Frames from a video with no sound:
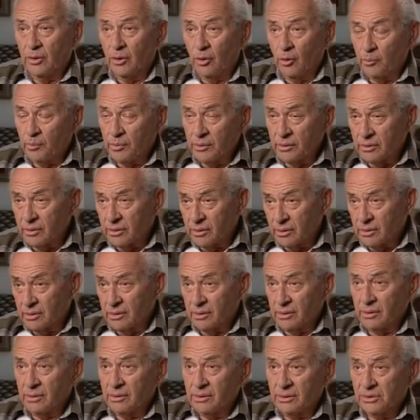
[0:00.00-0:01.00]
opened
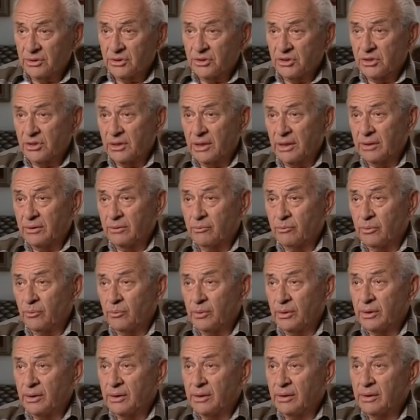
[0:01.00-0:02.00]
this shed, we
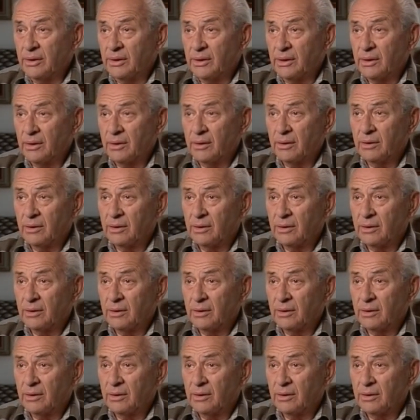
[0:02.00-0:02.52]
went in there.